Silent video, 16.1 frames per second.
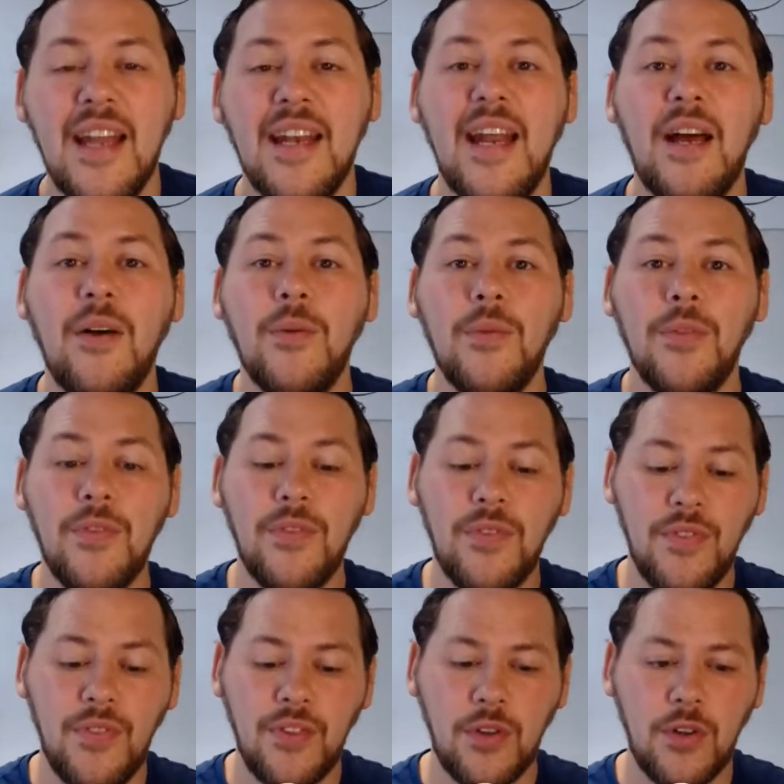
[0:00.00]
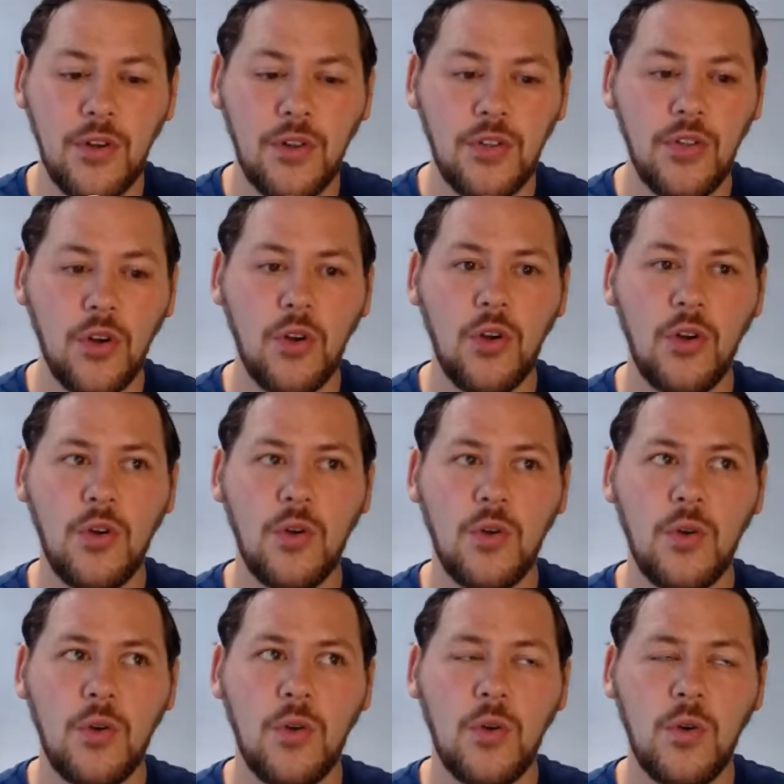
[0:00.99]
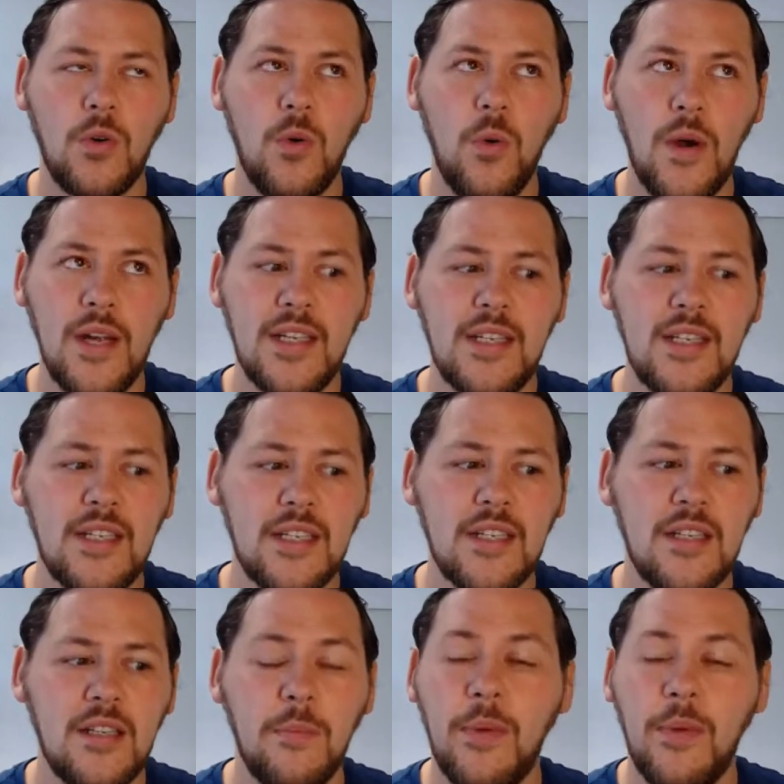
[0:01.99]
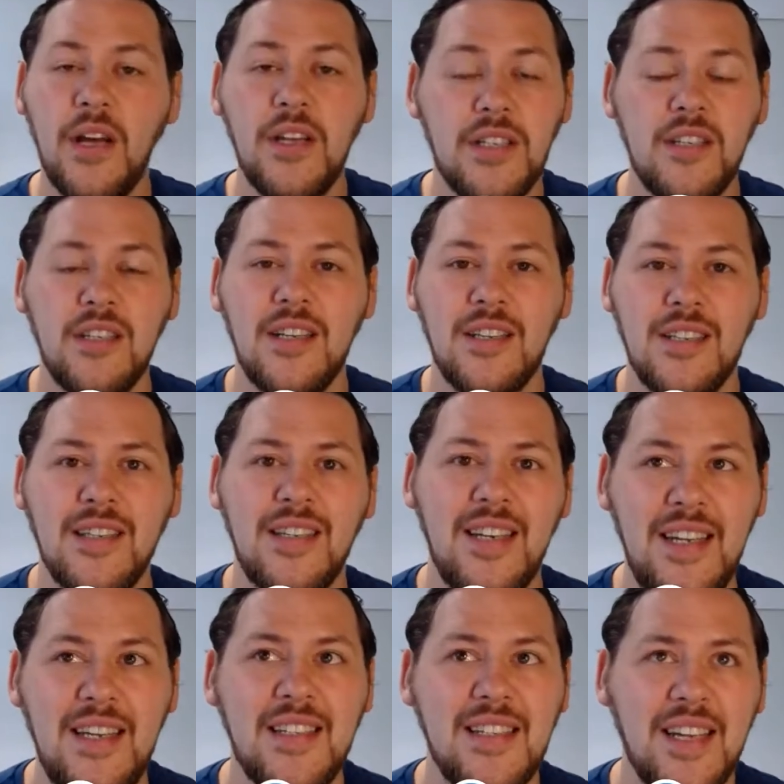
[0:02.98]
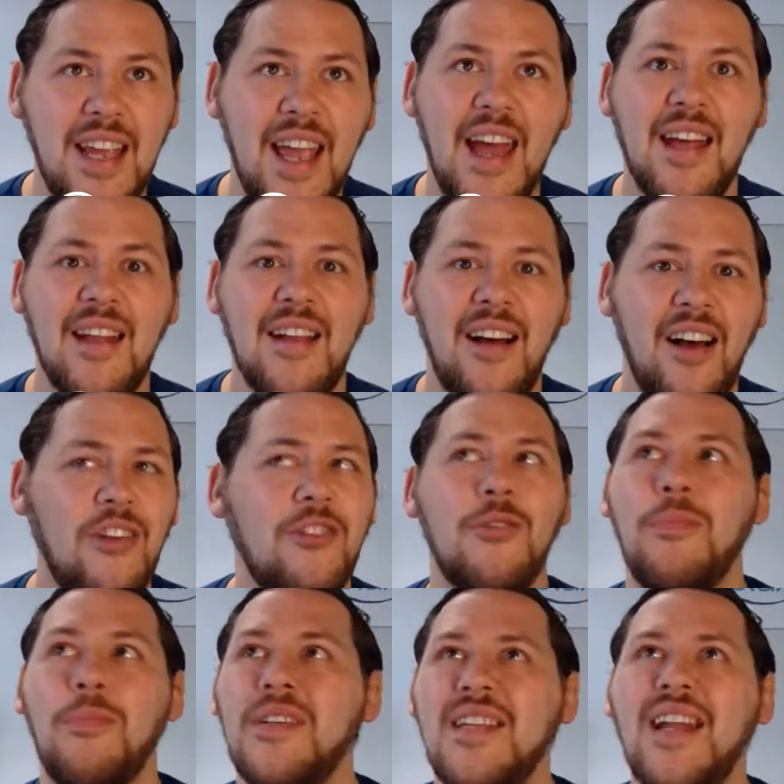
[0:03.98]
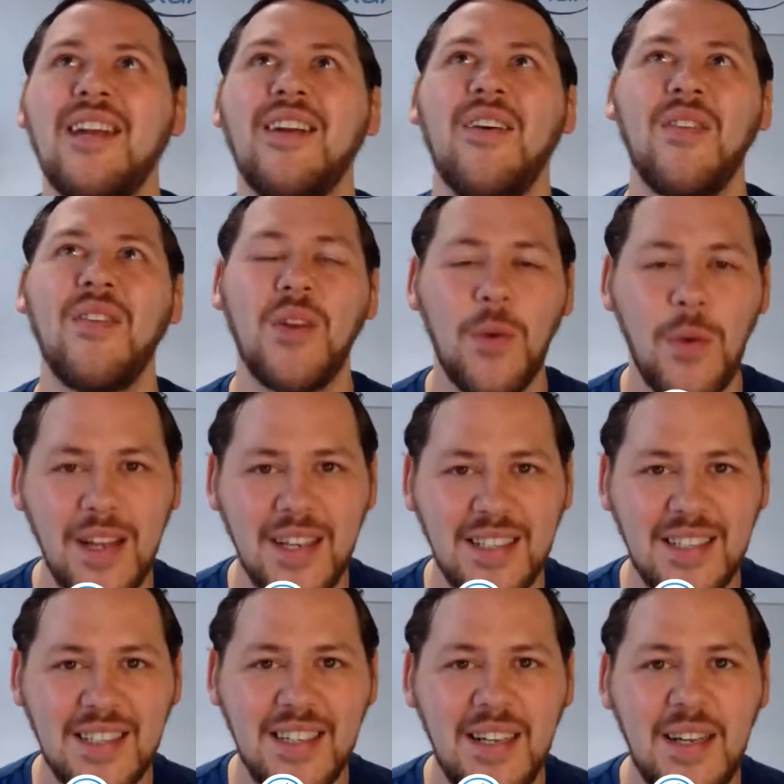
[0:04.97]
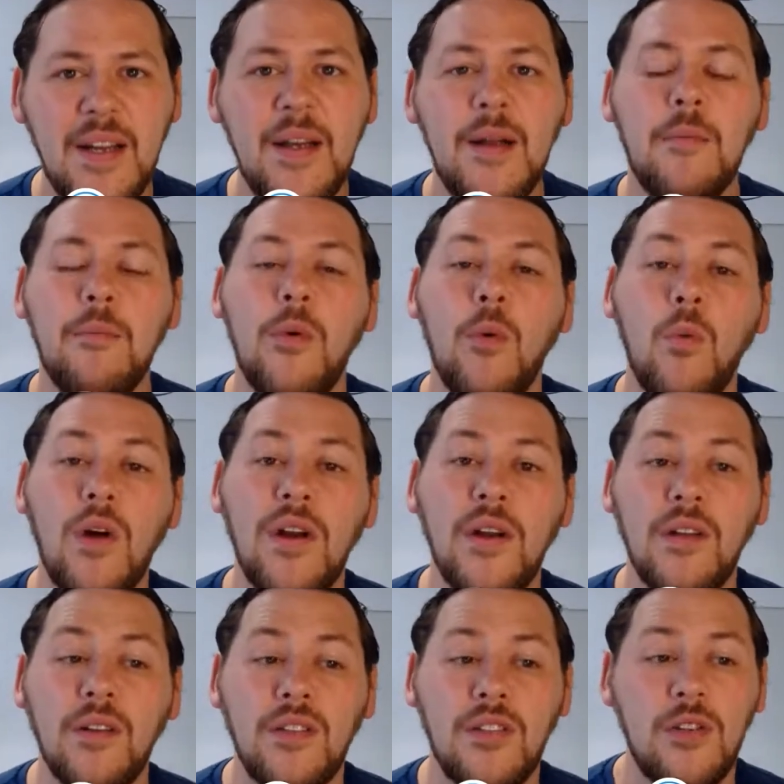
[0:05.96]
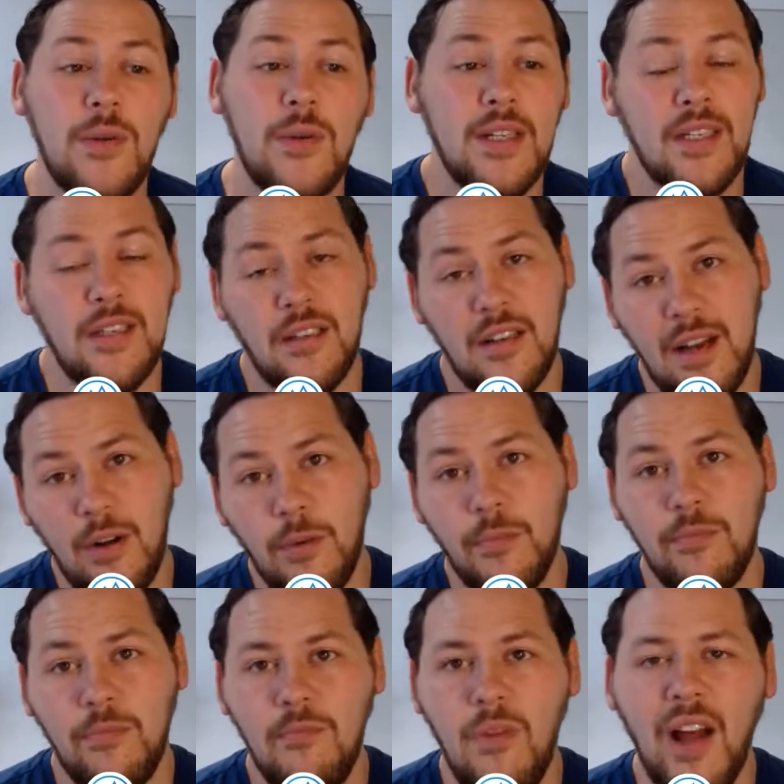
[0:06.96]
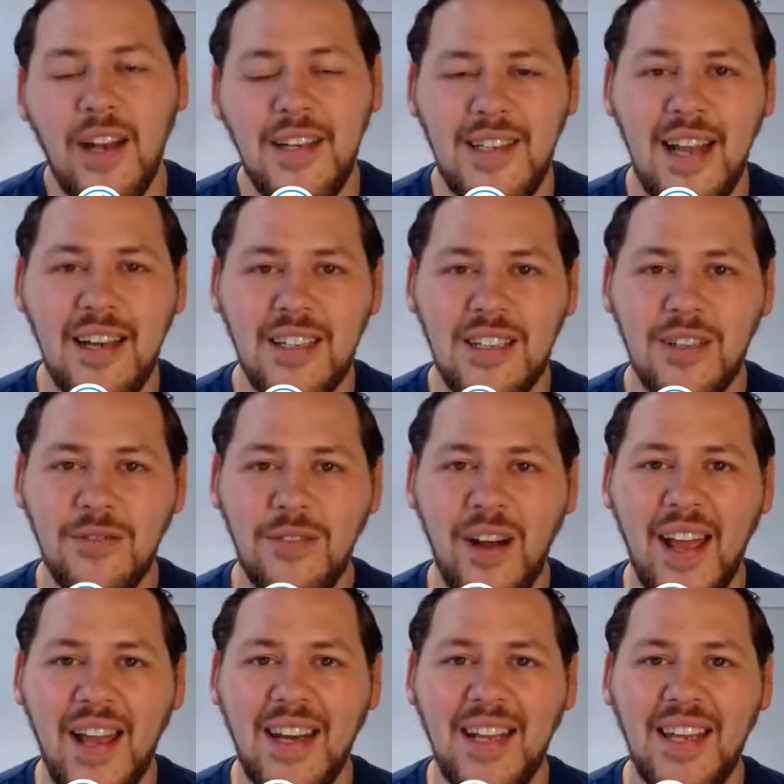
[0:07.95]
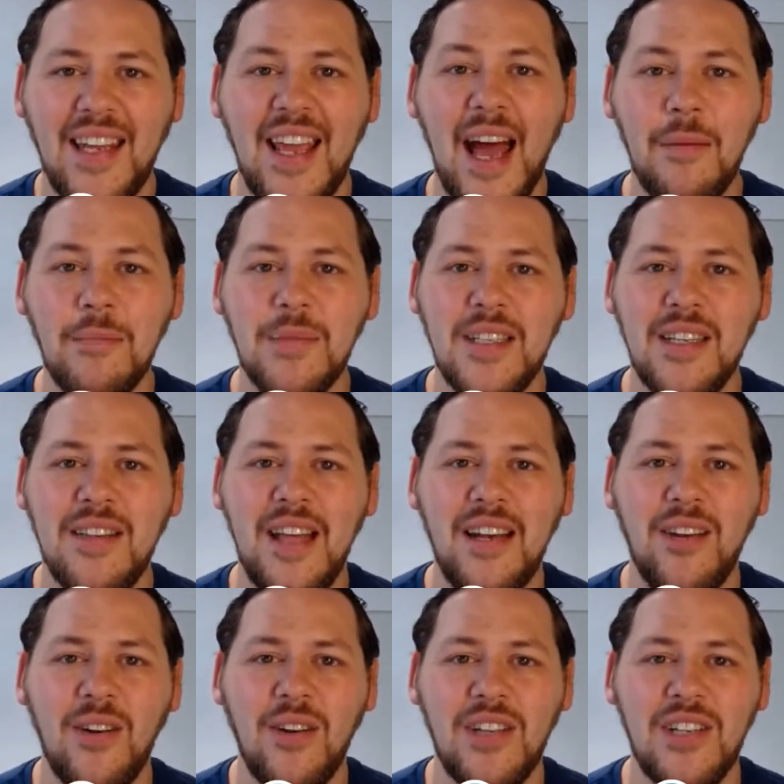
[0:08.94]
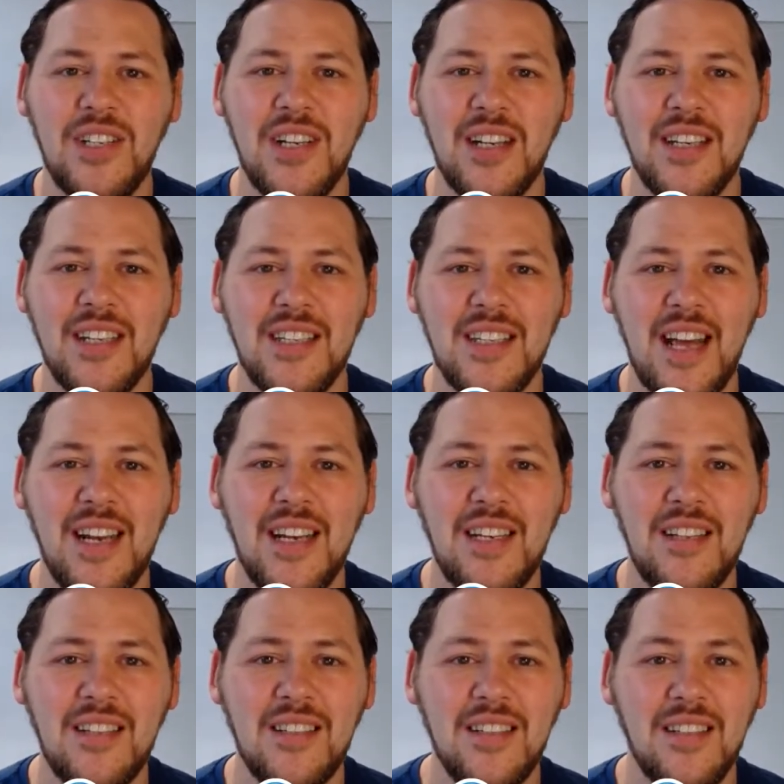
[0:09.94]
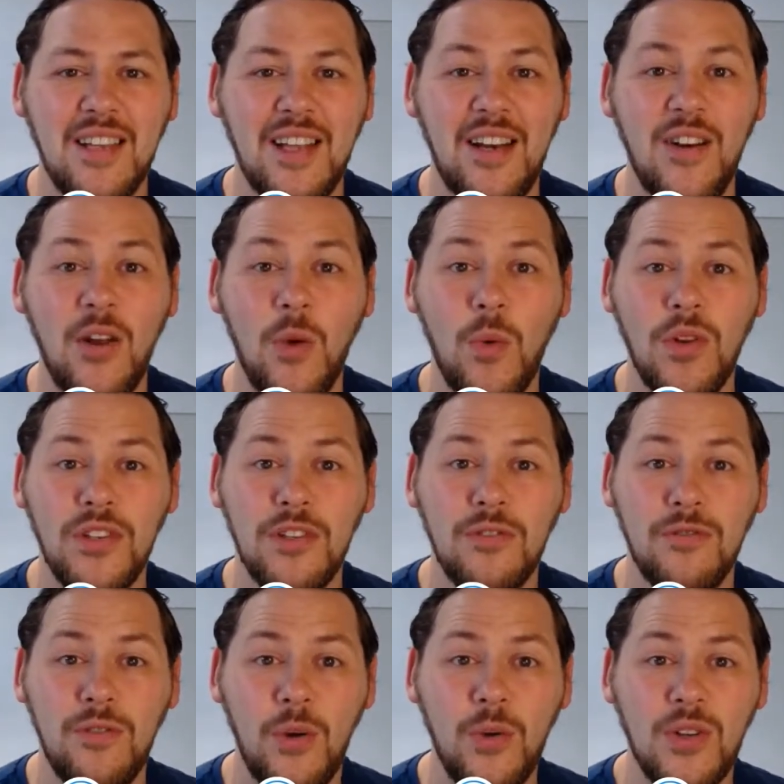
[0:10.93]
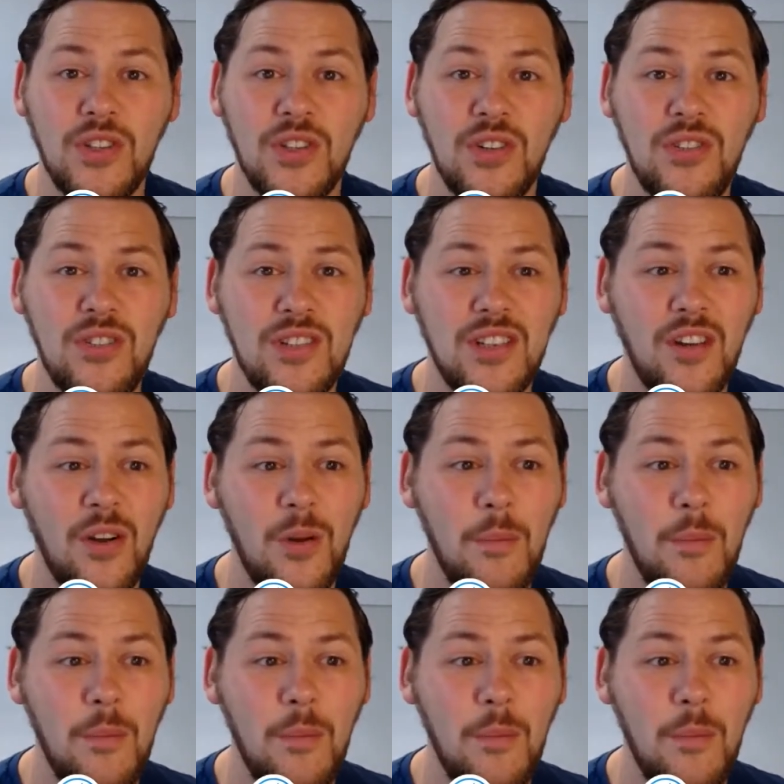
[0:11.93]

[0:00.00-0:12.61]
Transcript: Now, the quiz, the person doesn't need to get 100% on the quiz, but what it'll do is it'll help identify any gaps in their knowledge and understanding so that they know what to focus on to go